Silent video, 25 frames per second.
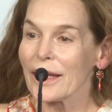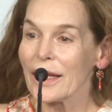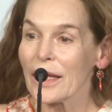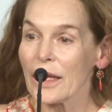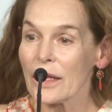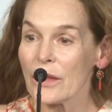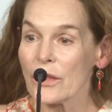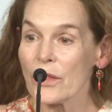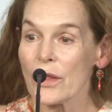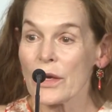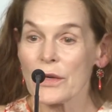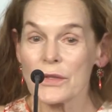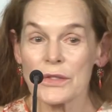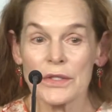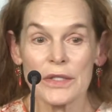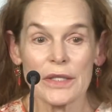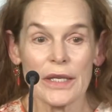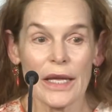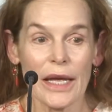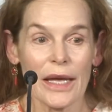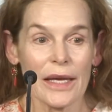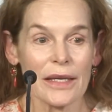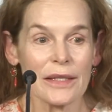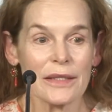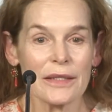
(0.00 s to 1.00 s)
In those
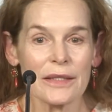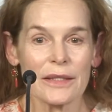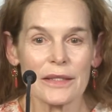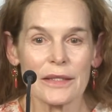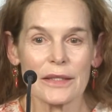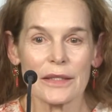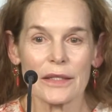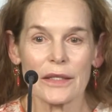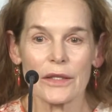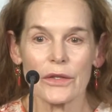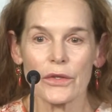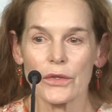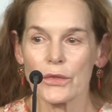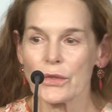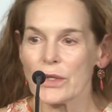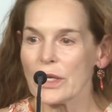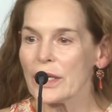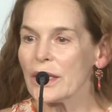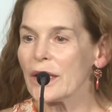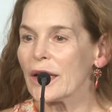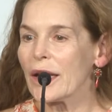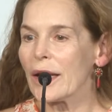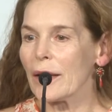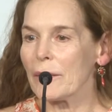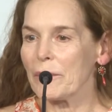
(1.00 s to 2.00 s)
days, you
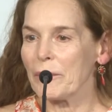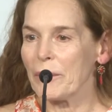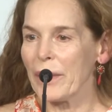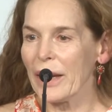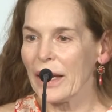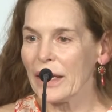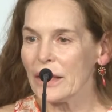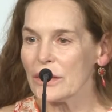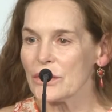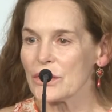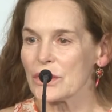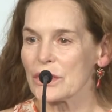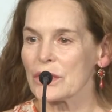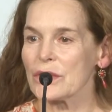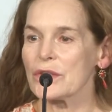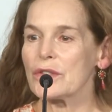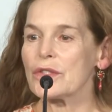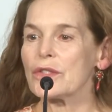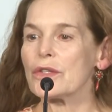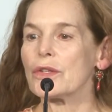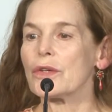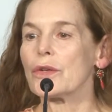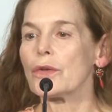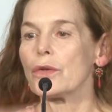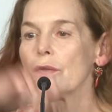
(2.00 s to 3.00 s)
didn't get
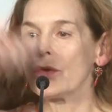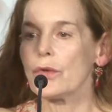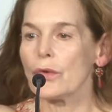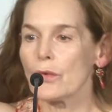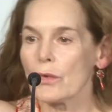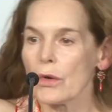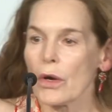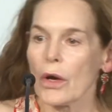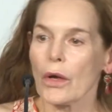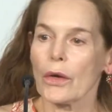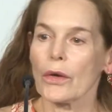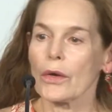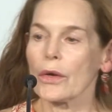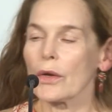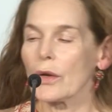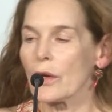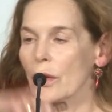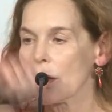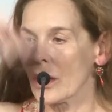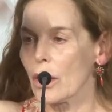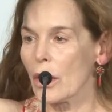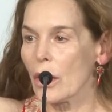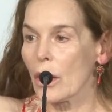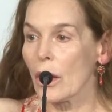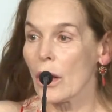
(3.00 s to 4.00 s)
pages, you got
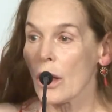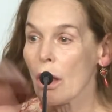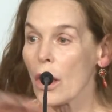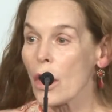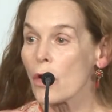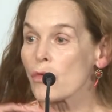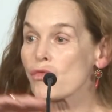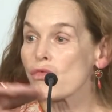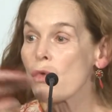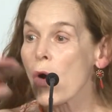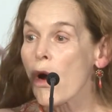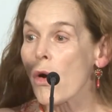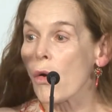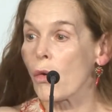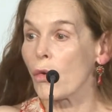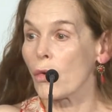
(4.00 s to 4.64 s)
a roll.